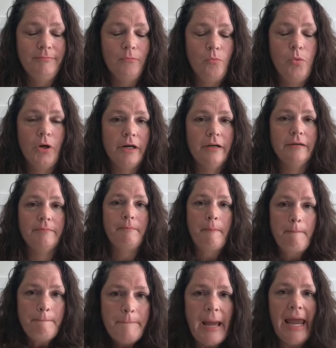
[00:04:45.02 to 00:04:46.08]
were
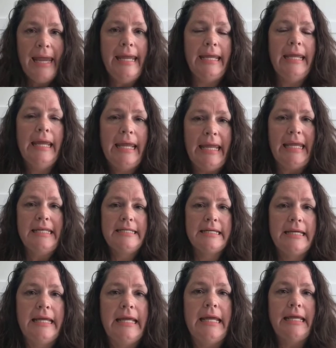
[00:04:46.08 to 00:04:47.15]
paying
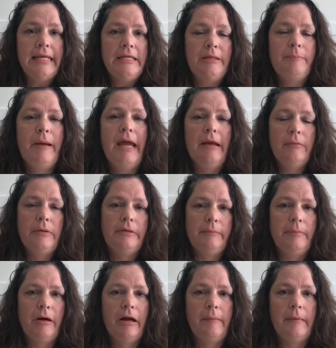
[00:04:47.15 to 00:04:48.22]
into his payroll
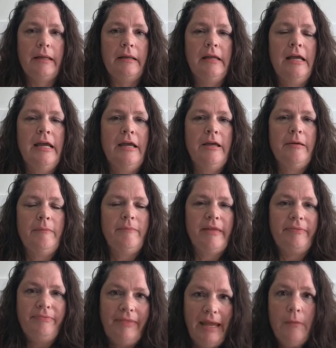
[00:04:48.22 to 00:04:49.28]
department
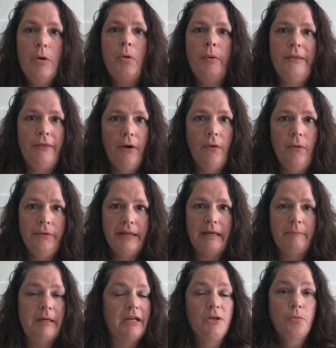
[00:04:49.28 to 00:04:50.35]
that they were
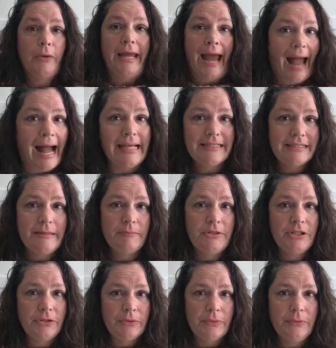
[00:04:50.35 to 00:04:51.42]
withholding because we asked them
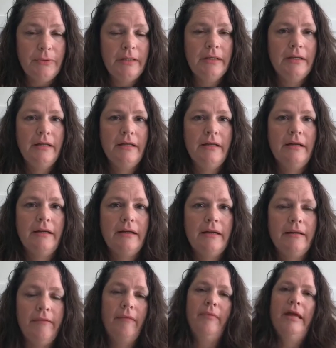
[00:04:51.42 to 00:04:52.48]
to.
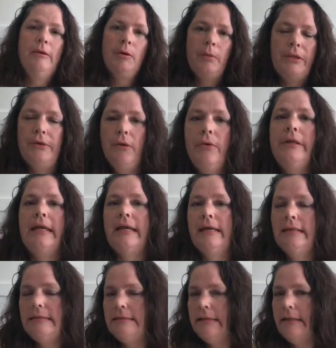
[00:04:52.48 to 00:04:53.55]
They were withholding
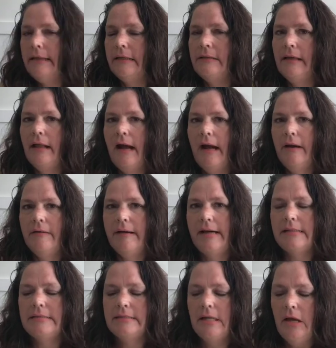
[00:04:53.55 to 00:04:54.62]
it and sending it to
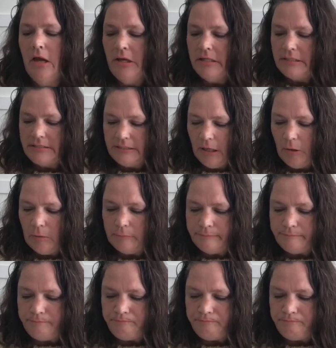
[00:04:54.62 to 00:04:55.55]
IRS. So